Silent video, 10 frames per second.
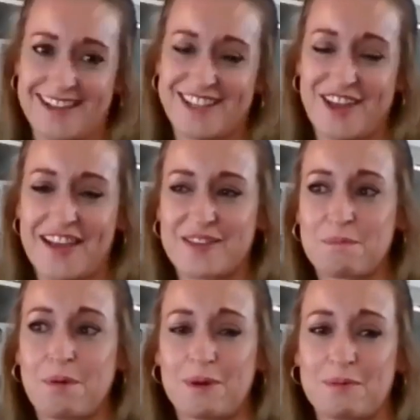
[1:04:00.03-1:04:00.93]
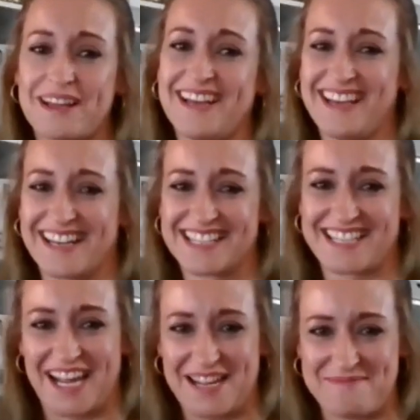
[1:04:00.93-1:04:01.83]
So that's probably going to
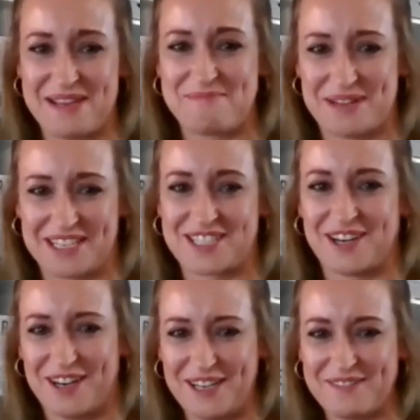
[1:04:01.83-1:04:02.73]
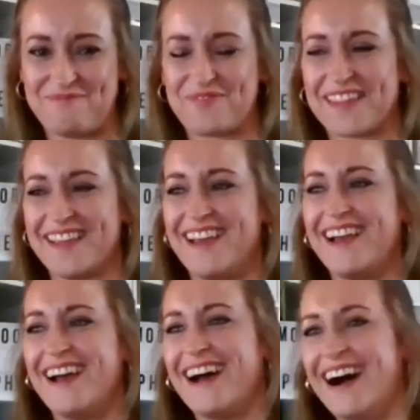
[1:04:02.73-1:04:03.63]
take me a bit of time.
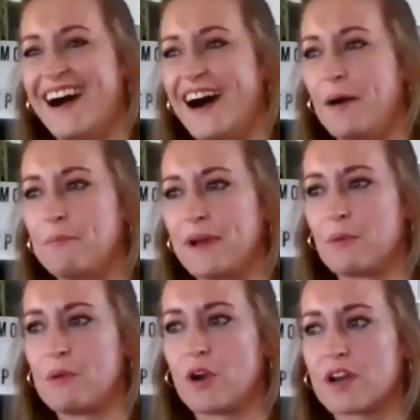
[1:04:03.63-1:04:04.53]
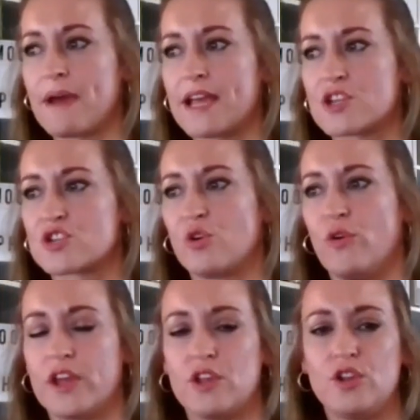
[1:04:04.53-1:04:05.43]
But we want to make
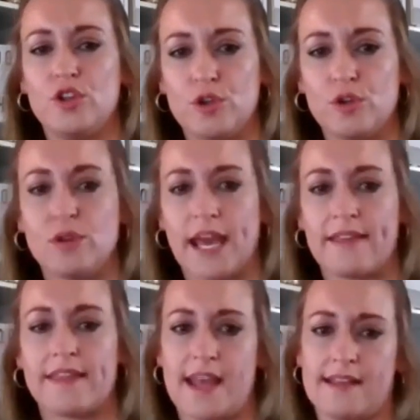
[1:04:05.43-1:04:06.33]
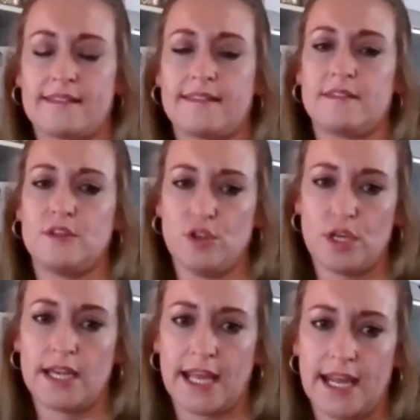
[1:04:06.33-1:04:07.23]
sure that you get the answers
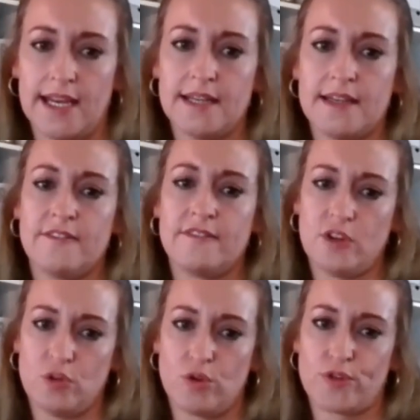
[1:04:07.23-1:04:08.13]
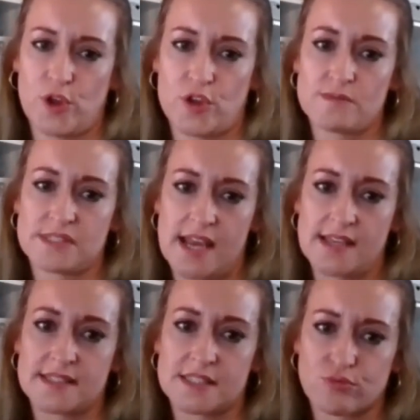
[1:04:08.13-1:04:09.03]
you need for your
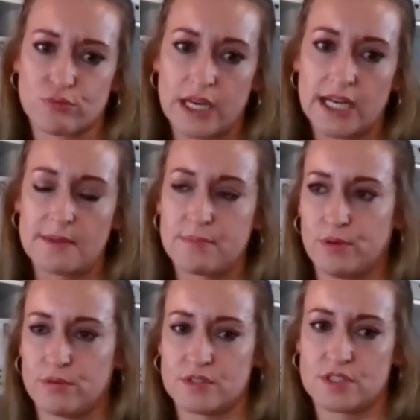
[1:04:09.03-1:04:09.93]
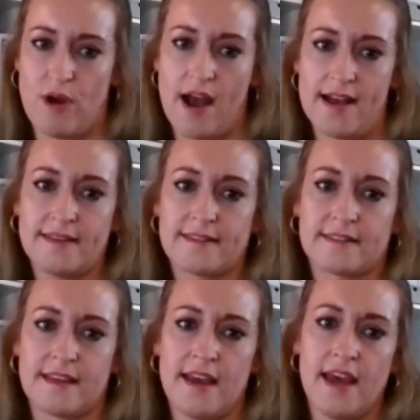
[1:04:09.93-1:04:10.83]
circumstances. It's really important to us
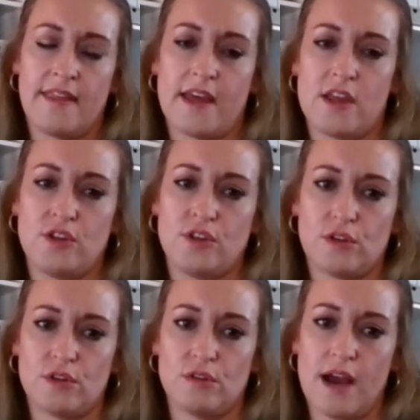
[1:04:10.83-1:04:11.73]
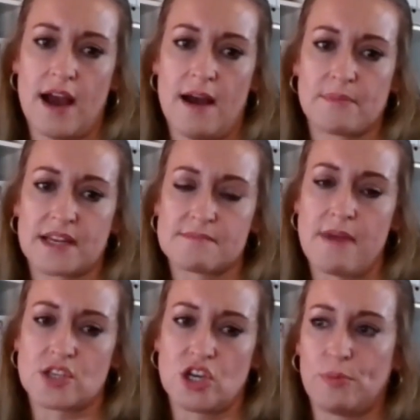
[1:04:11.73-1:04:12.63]
that you get as
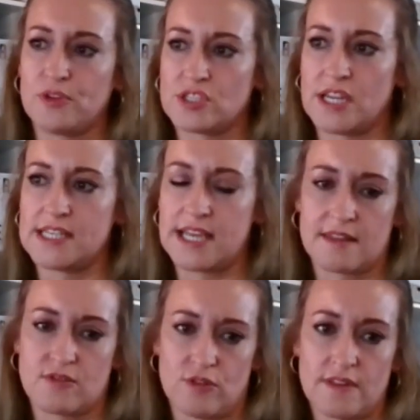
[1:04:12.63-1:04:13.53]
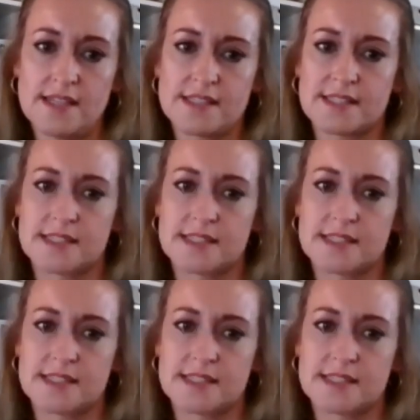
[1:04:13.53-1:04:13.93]
much help as you need to get through this.